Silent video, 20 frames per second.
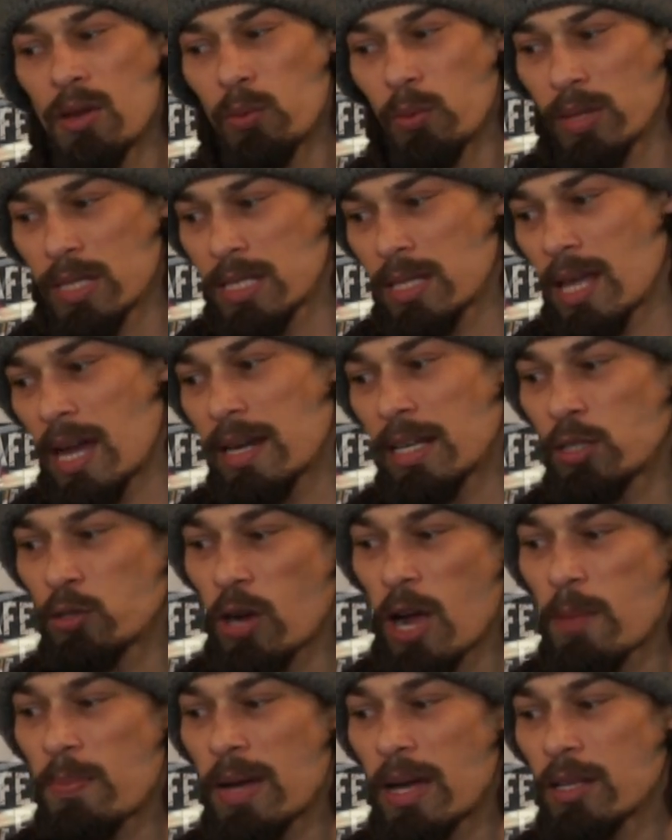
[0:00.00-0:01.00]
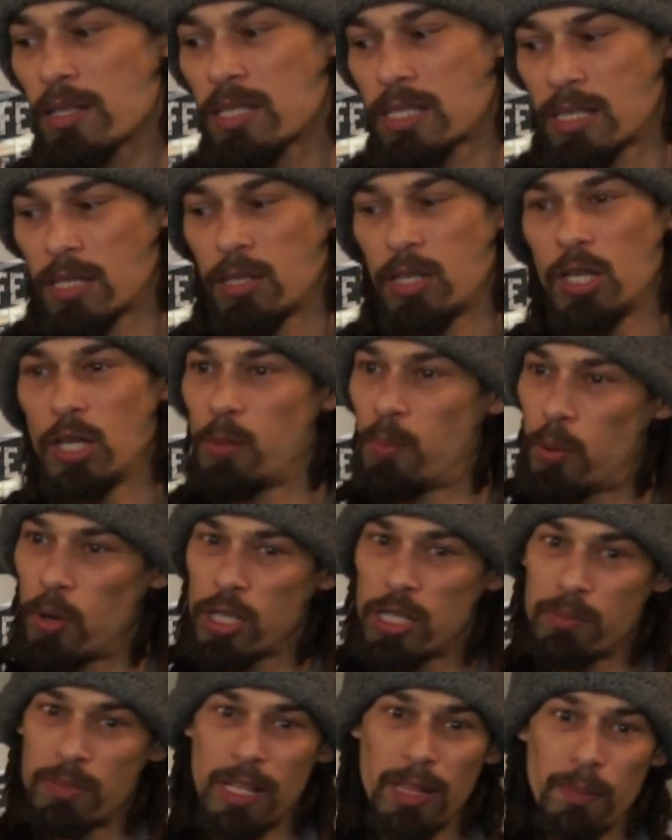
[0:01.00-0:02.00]
With sliding dropouts, you
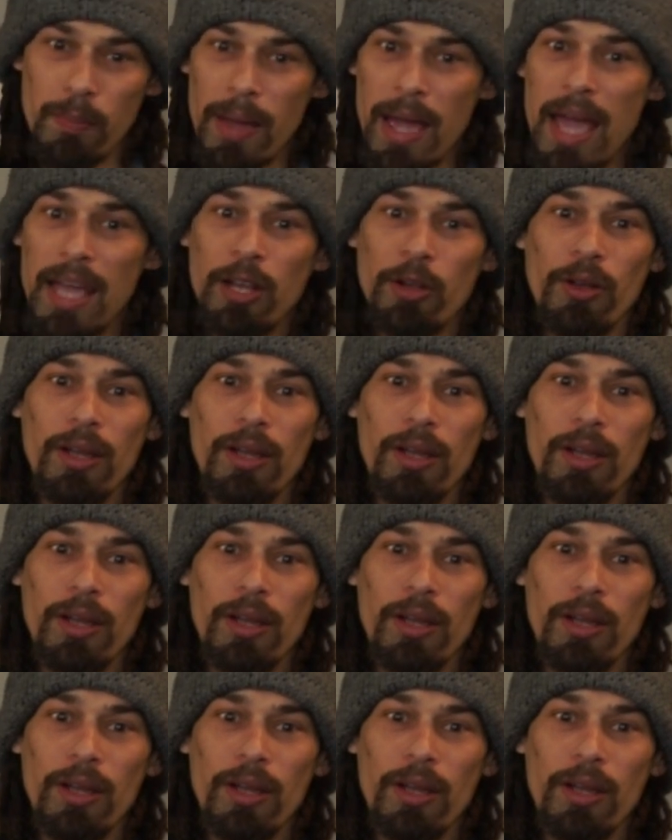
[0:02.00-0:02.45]
push them to the back,